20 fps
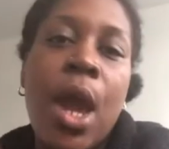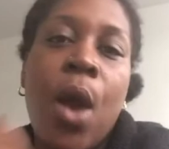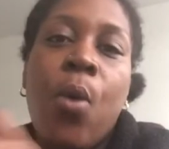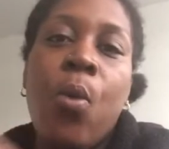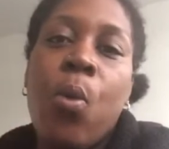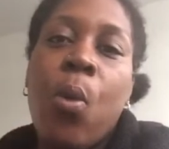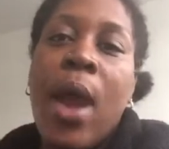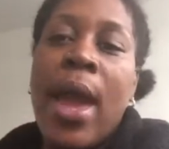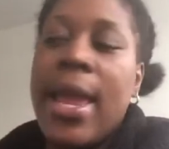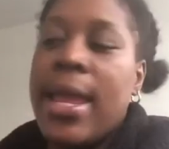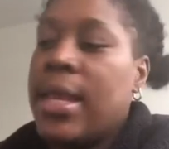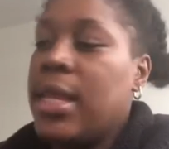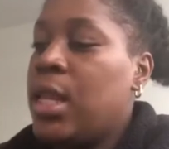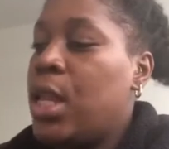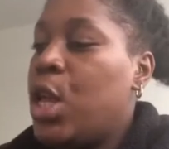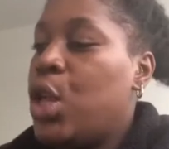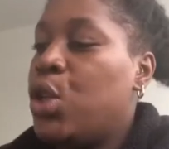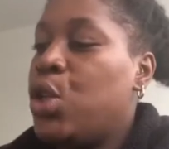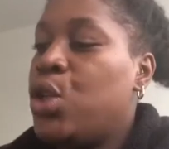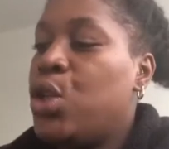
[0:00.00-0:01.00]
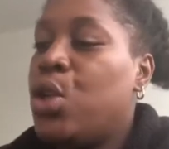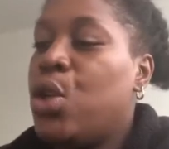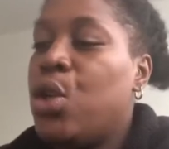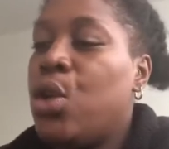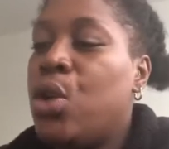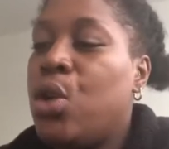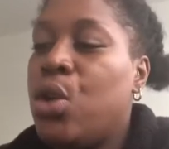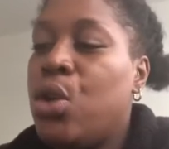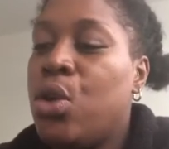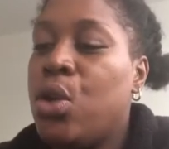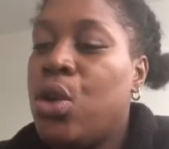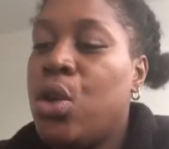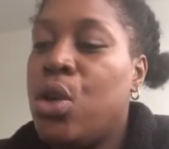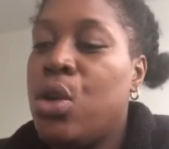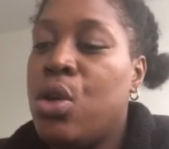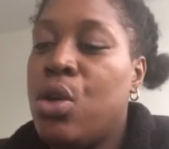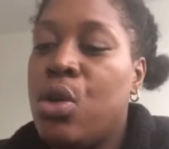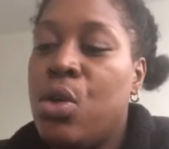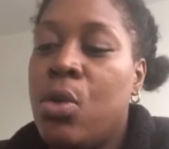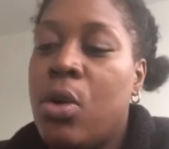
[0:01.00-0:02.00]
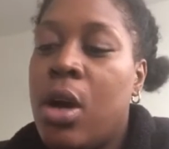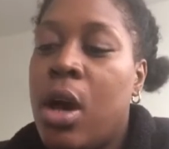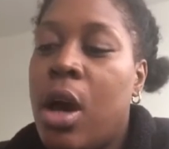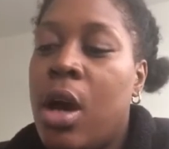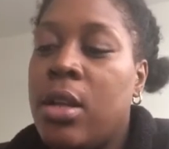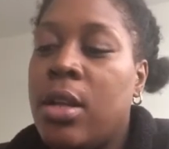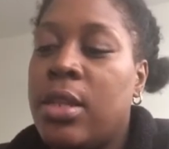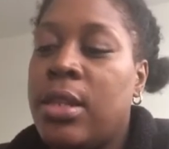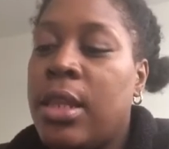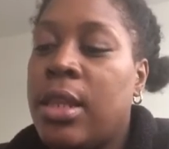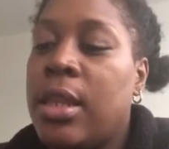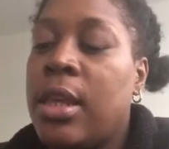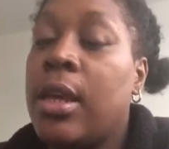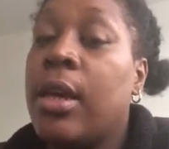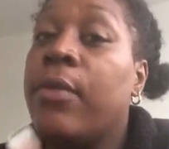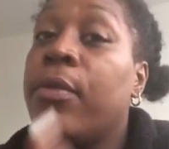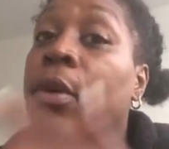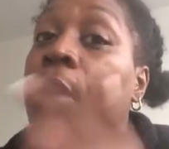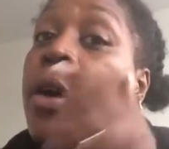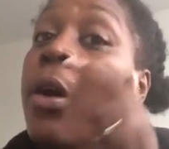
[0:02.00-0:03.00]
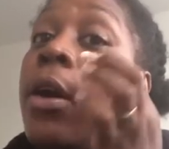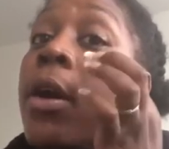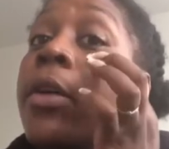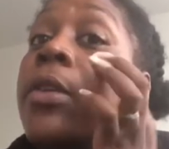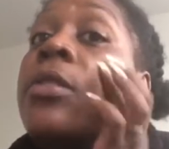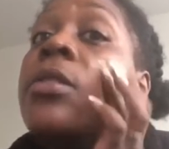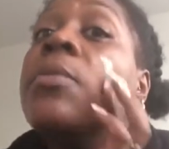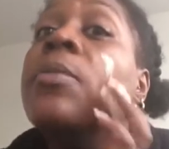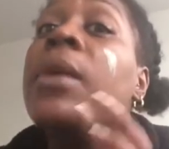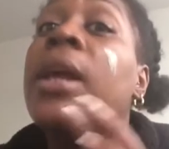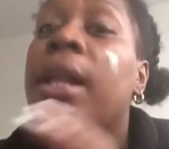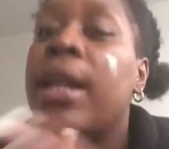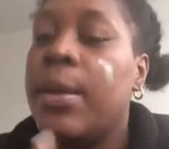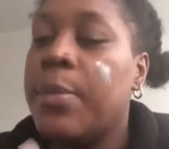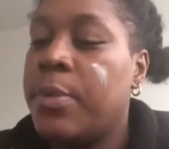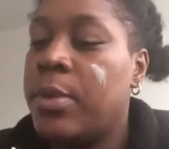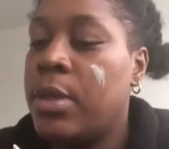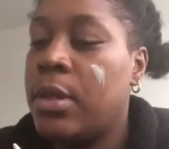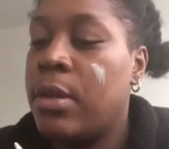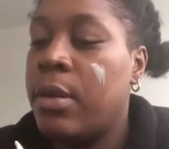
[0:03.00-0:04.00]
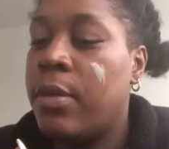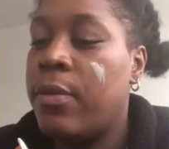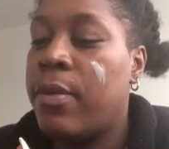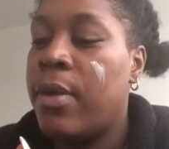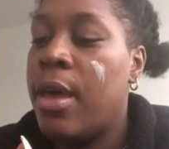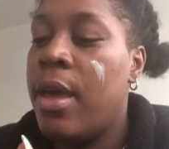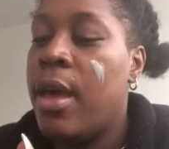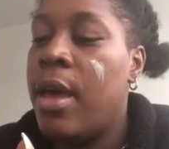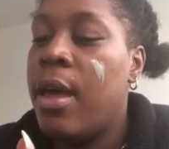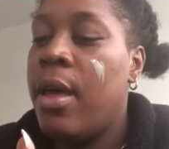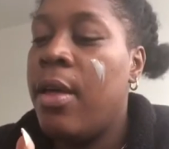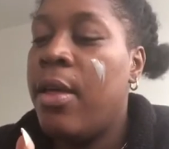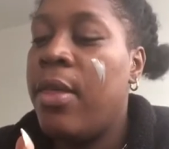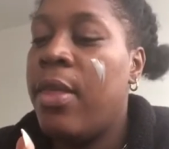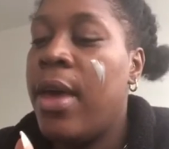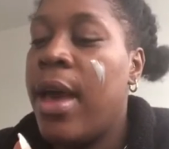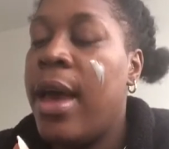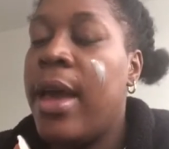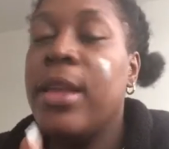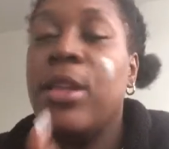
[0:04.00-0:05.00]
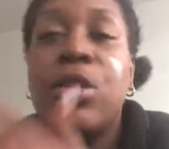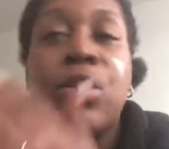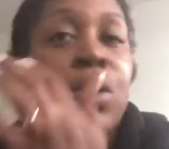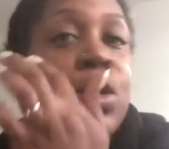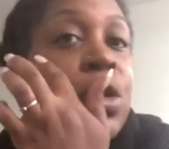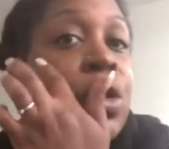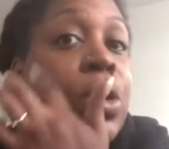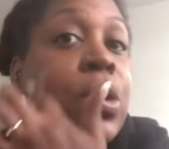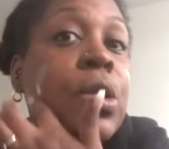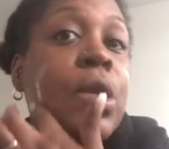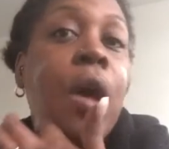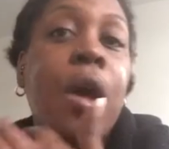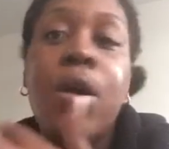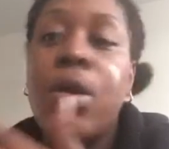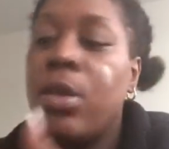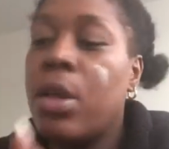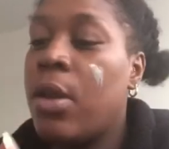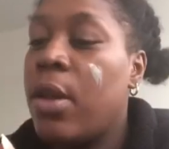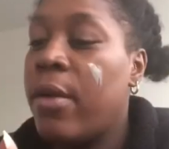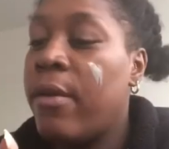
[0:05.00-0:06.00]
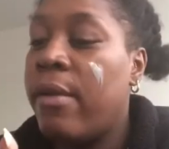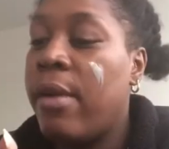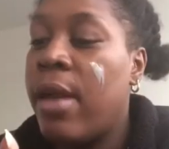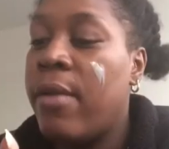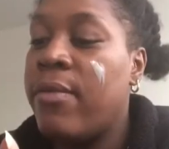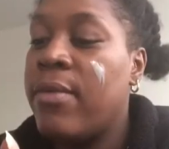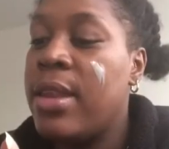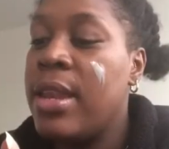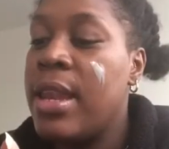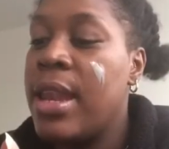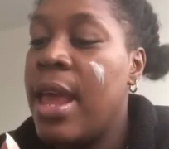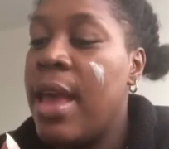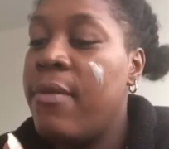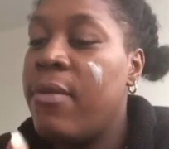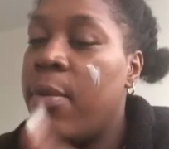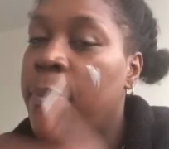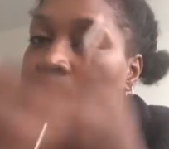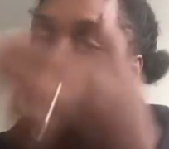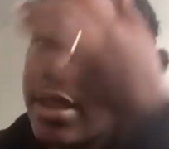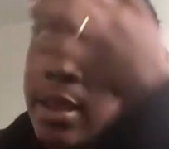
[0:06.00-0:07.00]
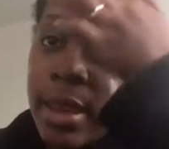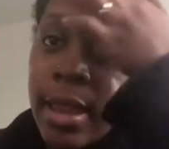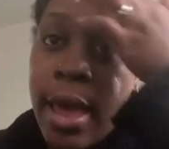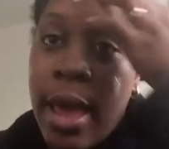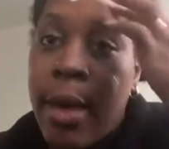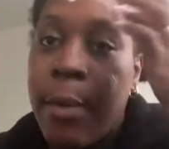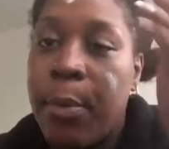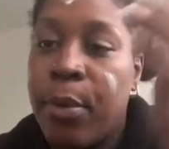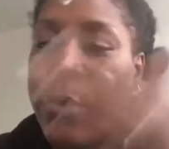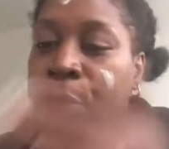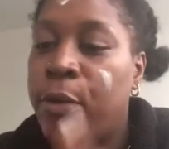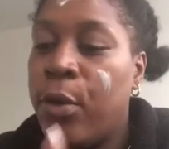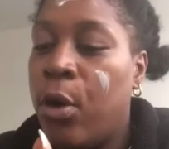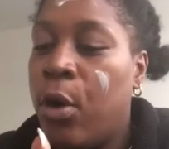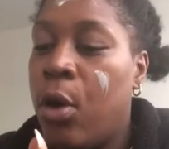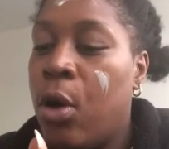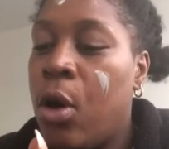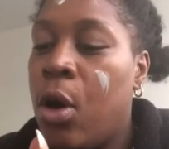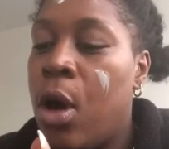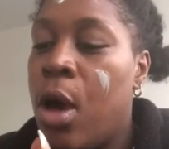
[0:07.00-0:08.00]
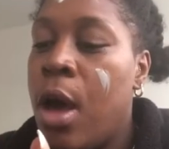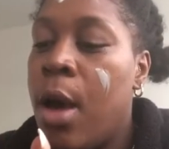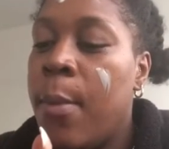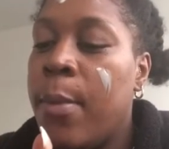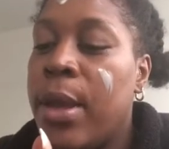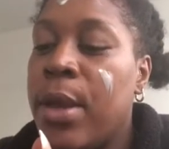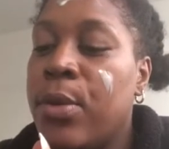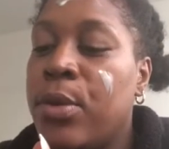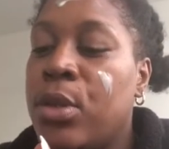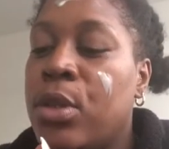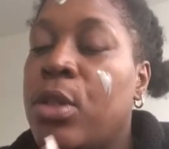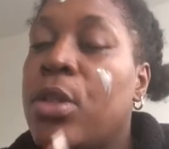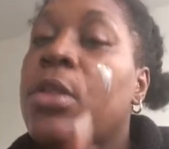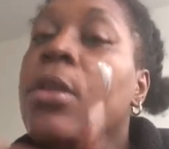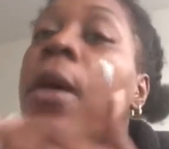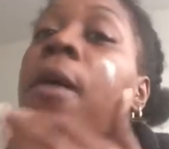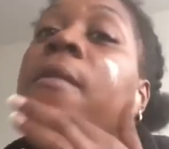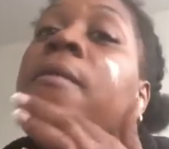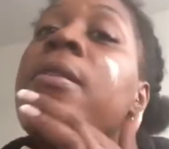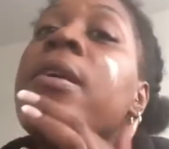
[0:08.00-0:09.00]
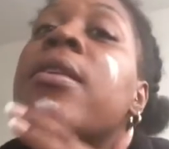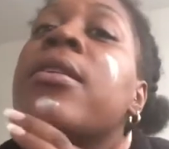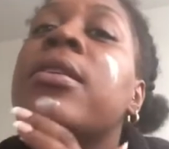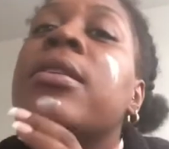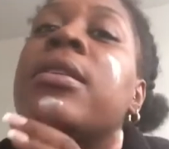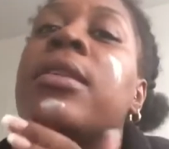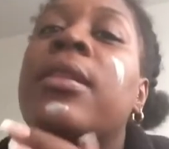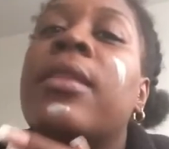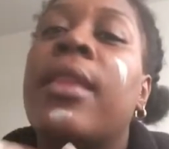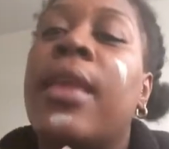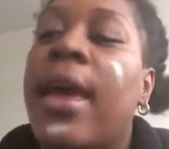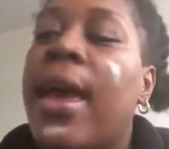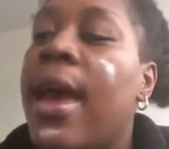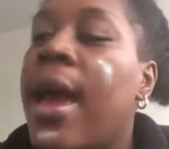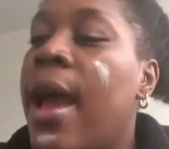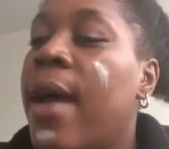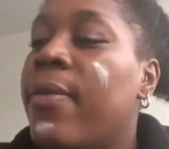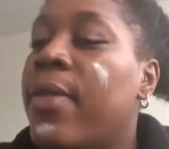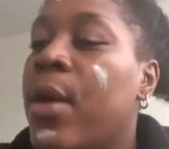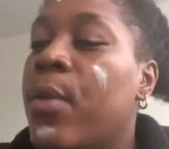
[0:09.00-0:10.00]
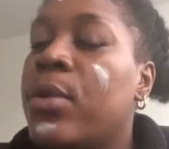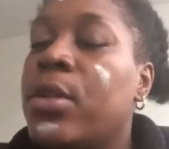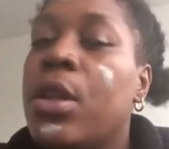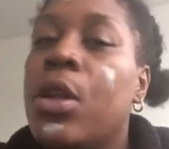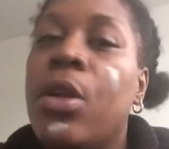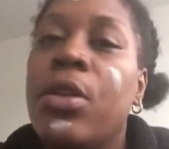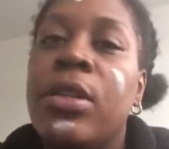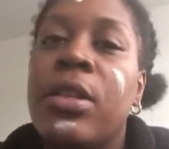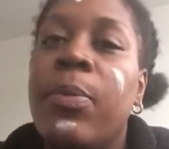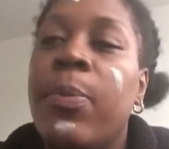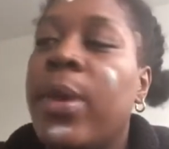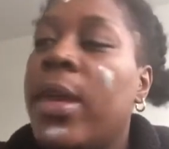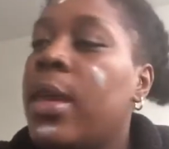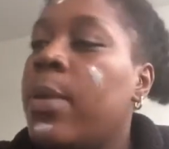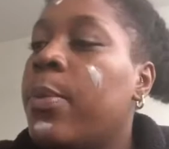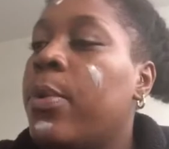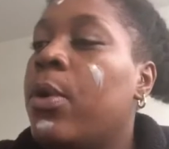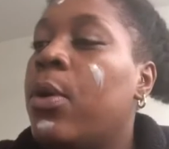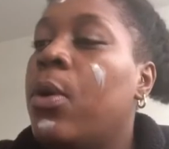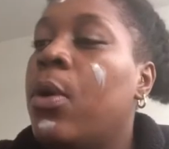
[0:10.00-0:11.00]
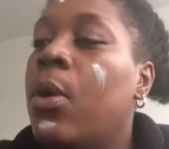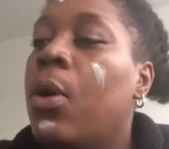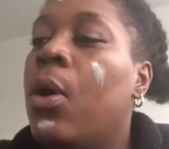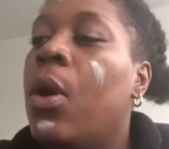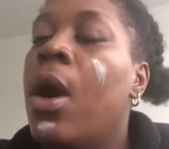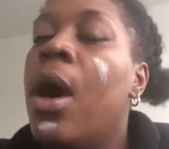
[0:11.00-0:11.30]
went to Kew Gardens. I think I've got some clips of that. So love it. I've never been there before, but it was so nice in there, and there was lots of people,